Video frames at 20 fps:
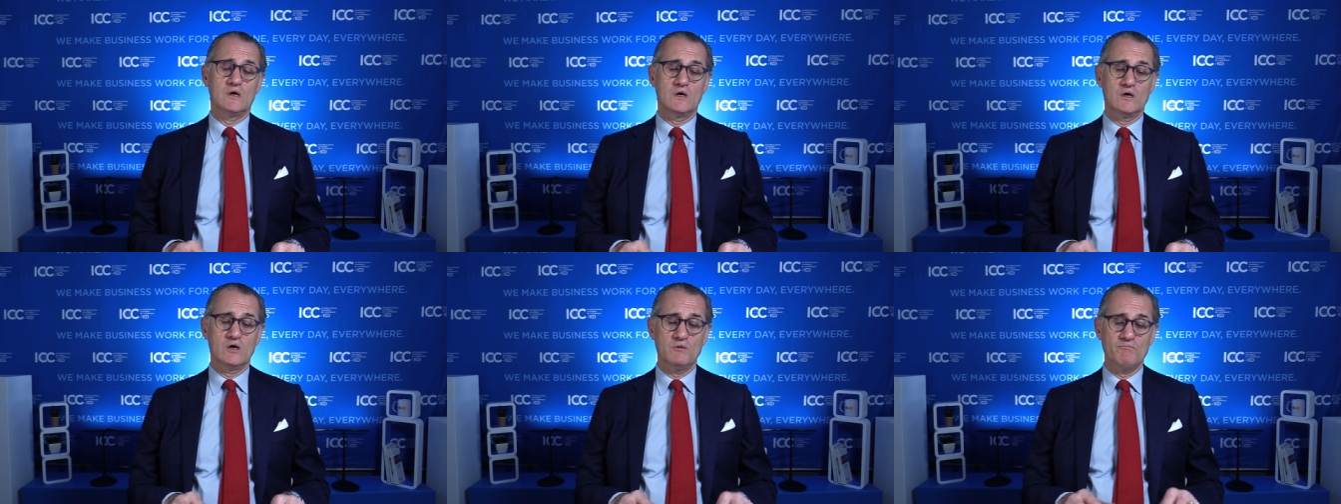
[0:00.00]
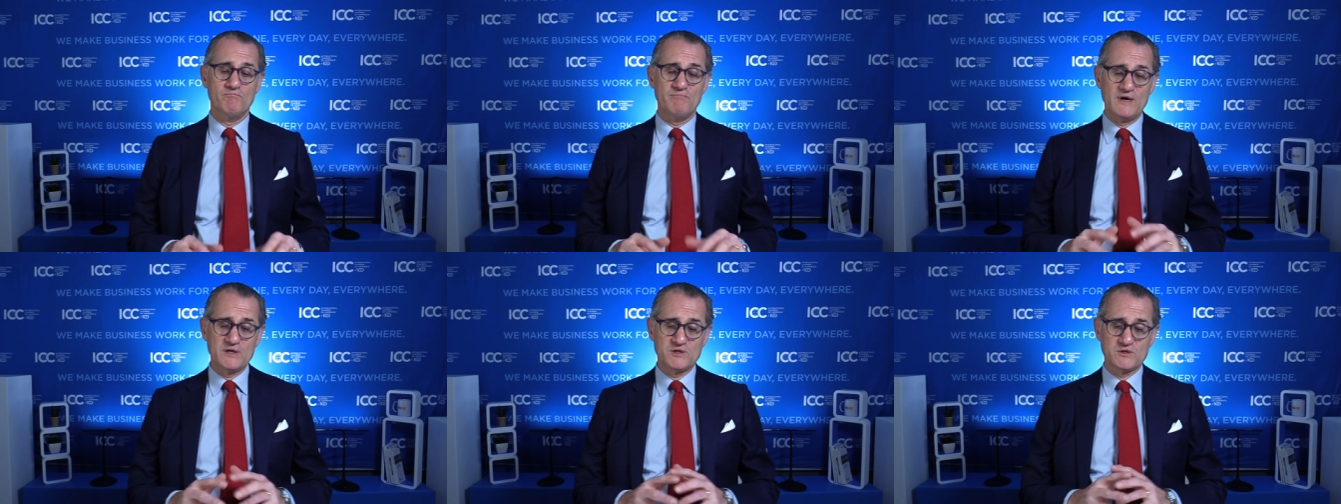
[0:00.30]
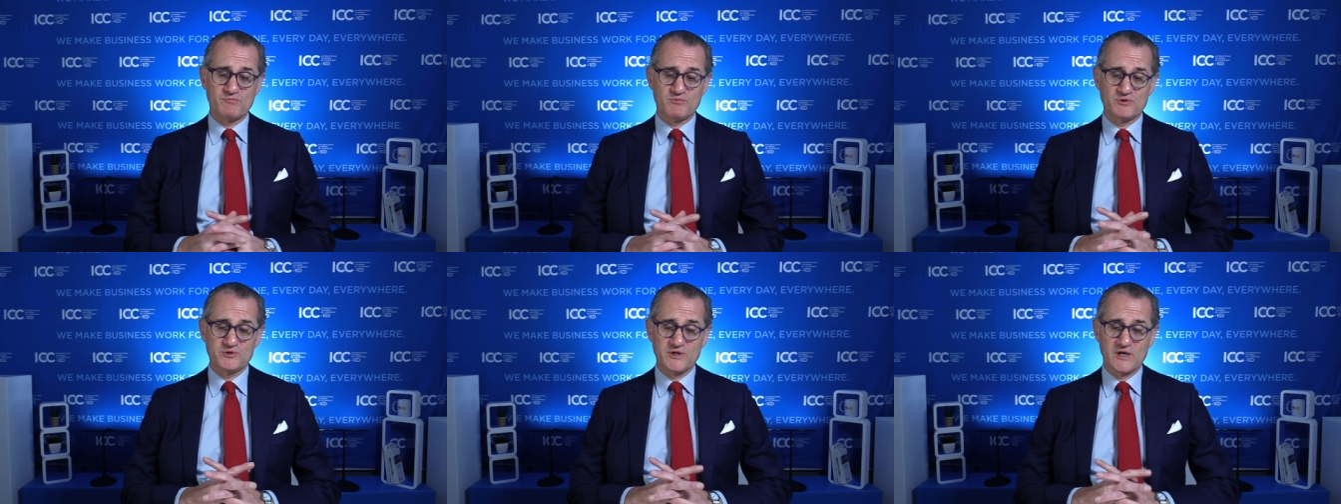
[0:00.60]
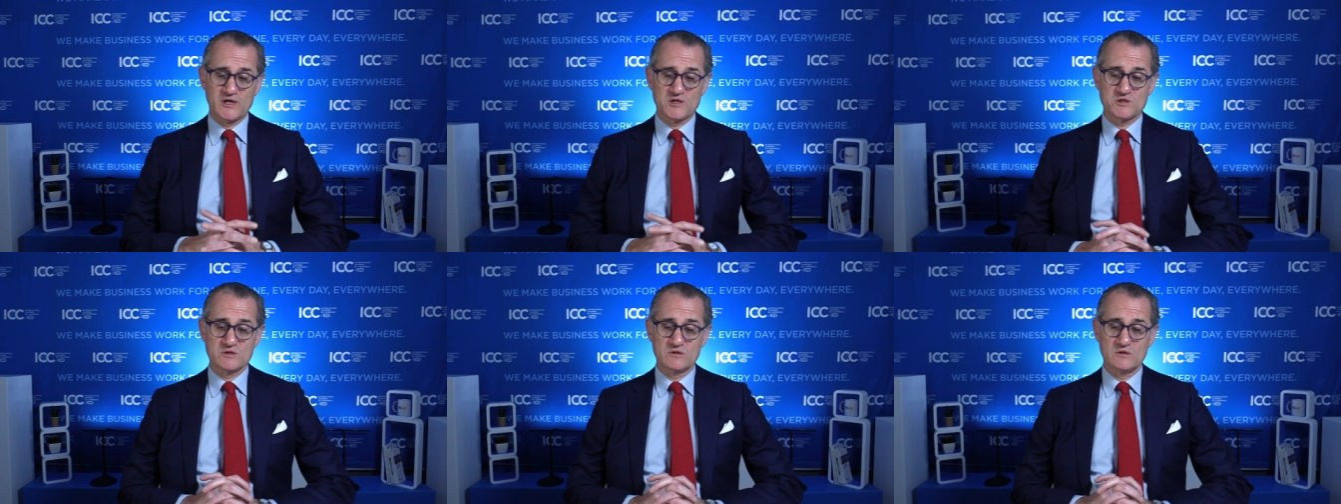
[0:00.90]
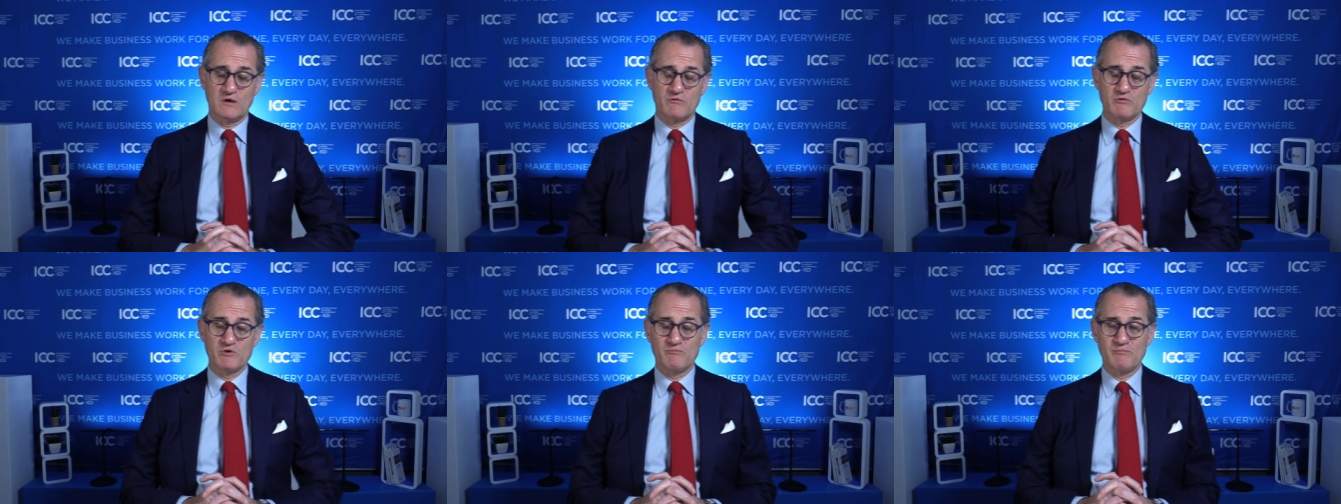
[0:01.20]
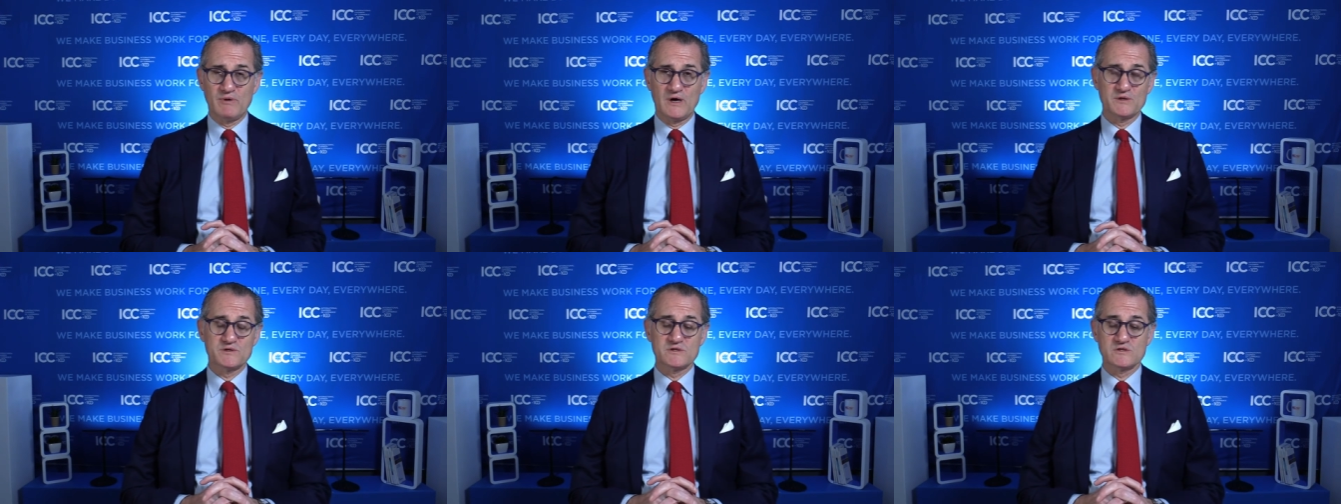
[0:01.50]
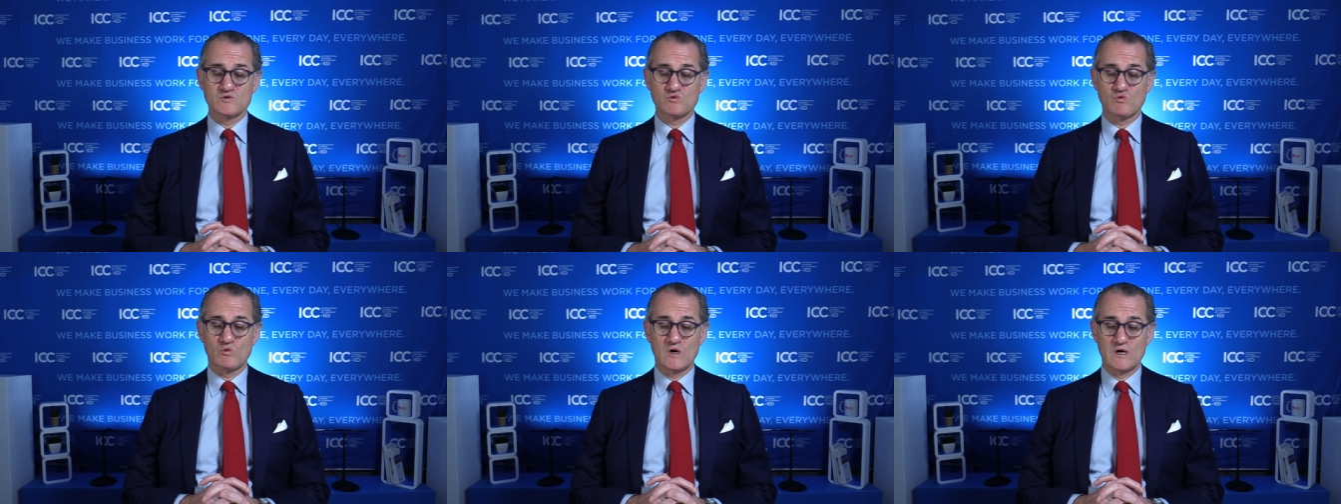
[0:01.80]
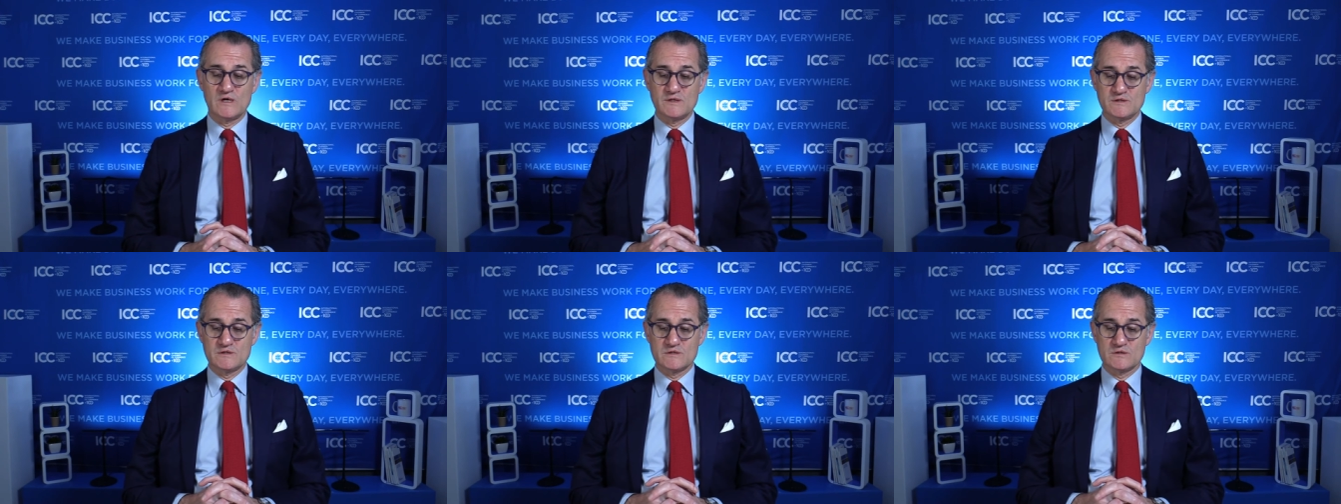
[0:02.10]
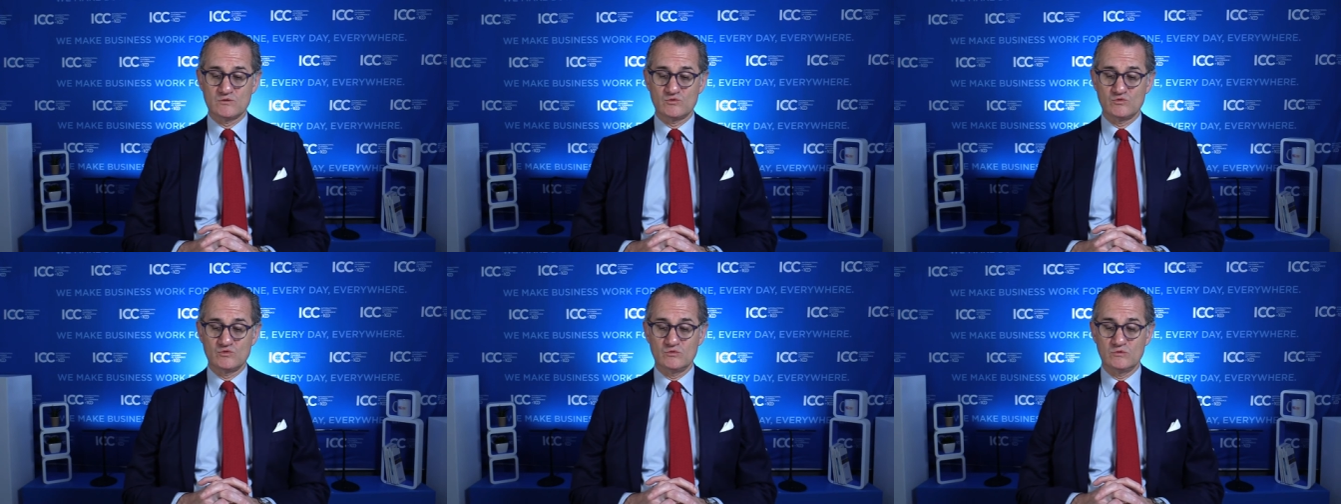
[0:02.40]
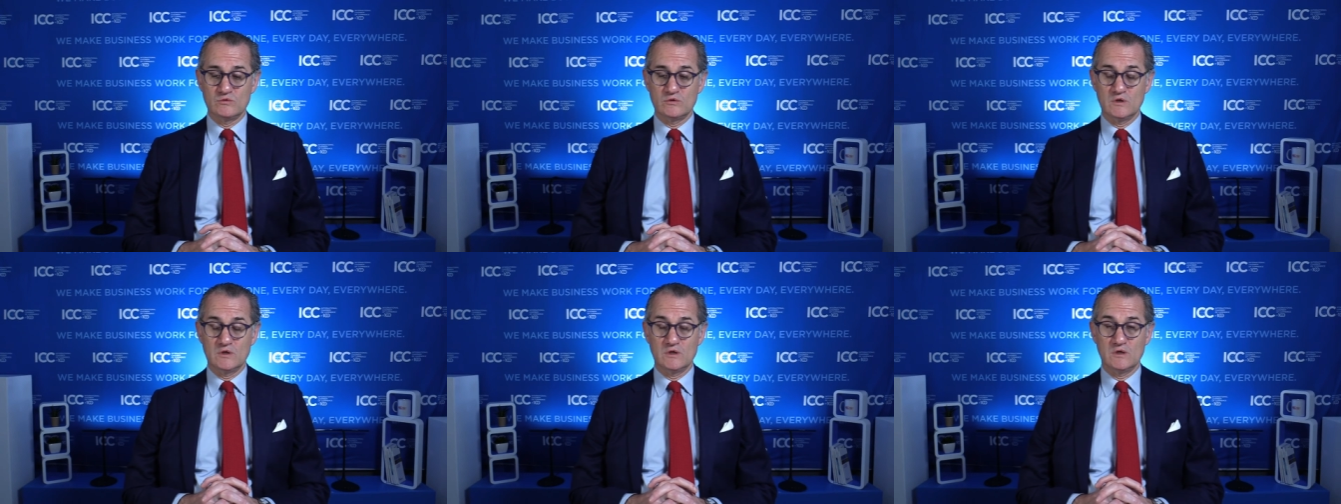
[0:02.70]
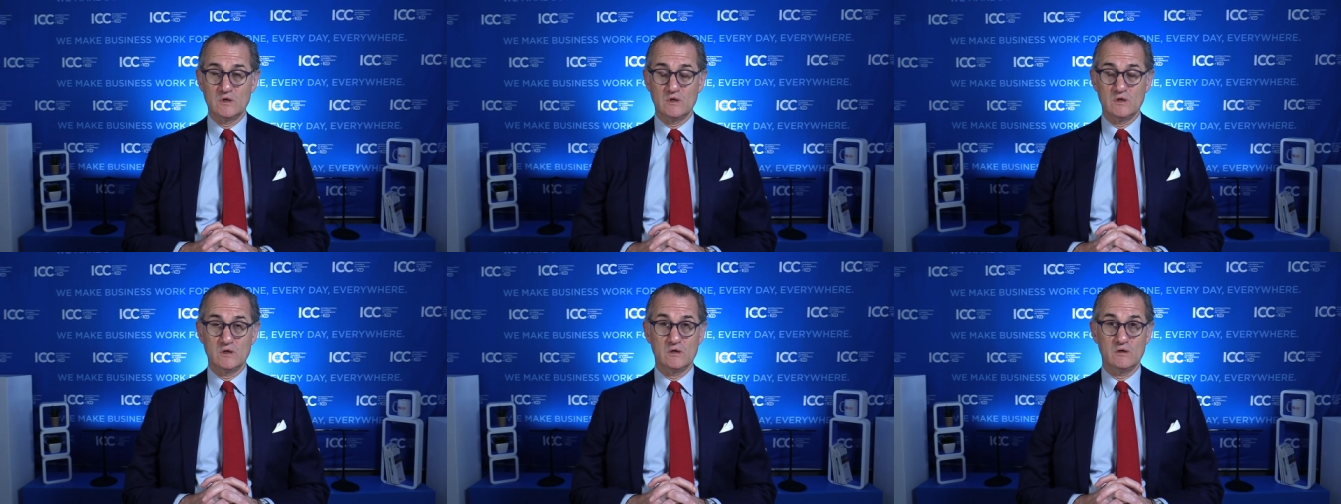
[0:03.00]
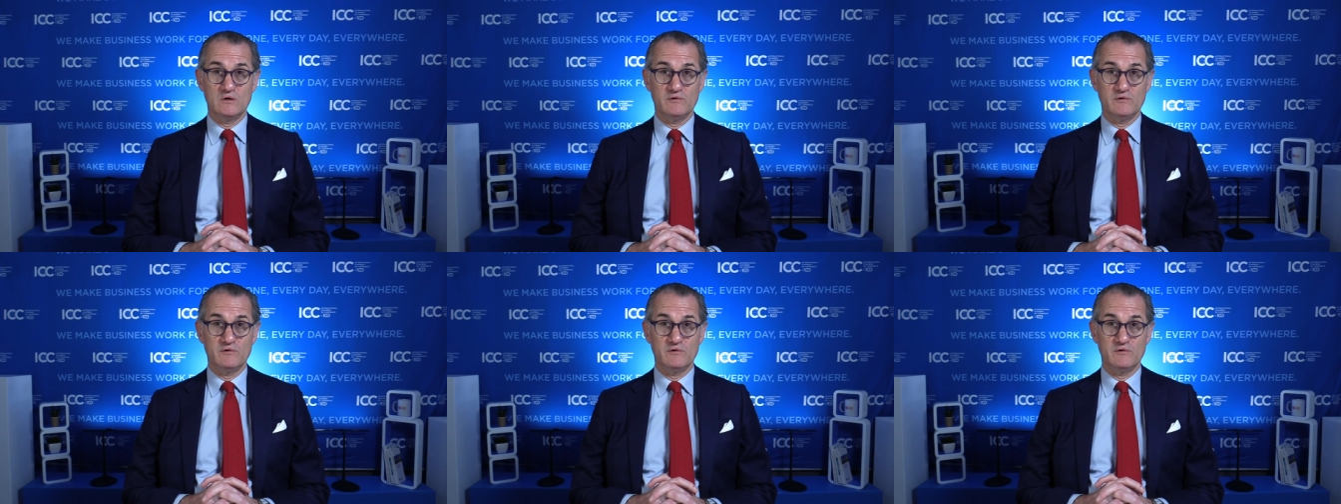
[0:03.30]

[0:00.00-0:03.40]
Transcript: uh, better protection of the parties' rights to uh,